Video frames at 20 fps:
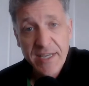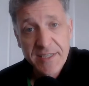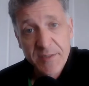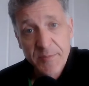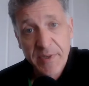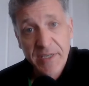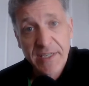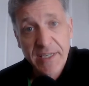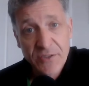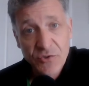has a
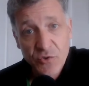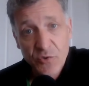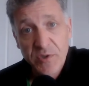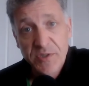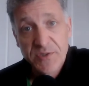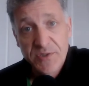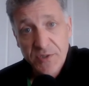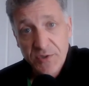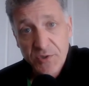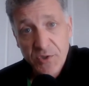big
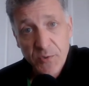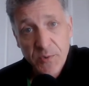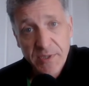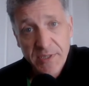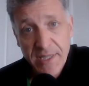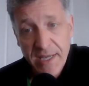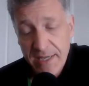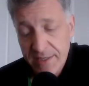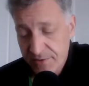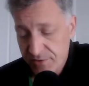interest in doing
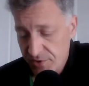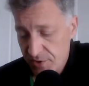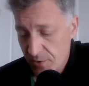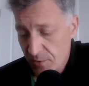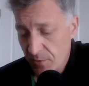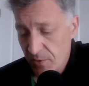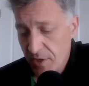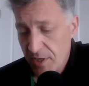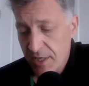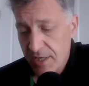that.
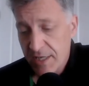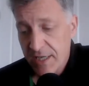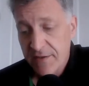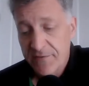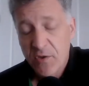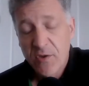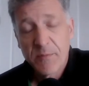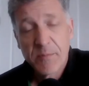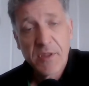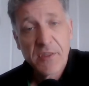So if
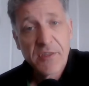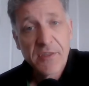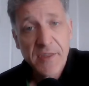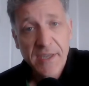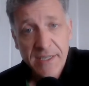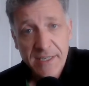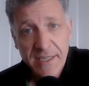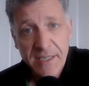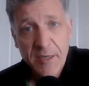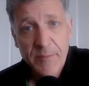you have been
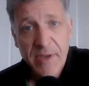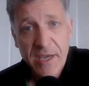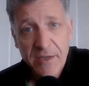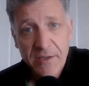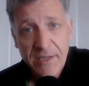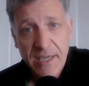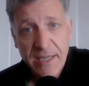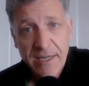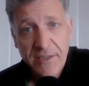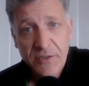thinking
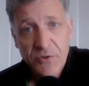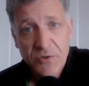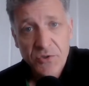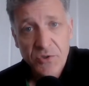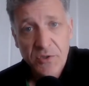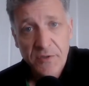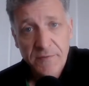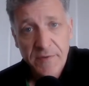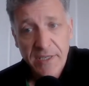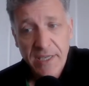about getting your
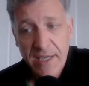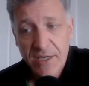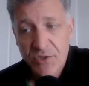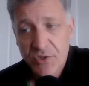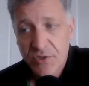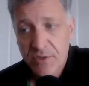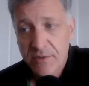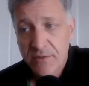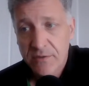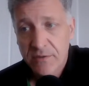
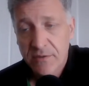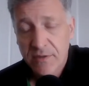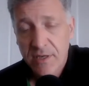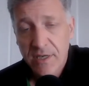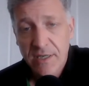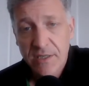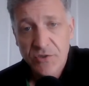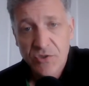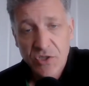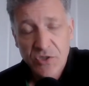certification,
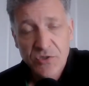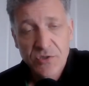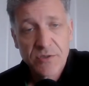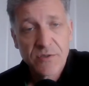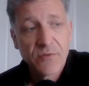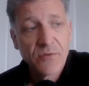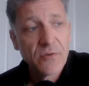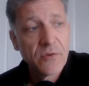uh, just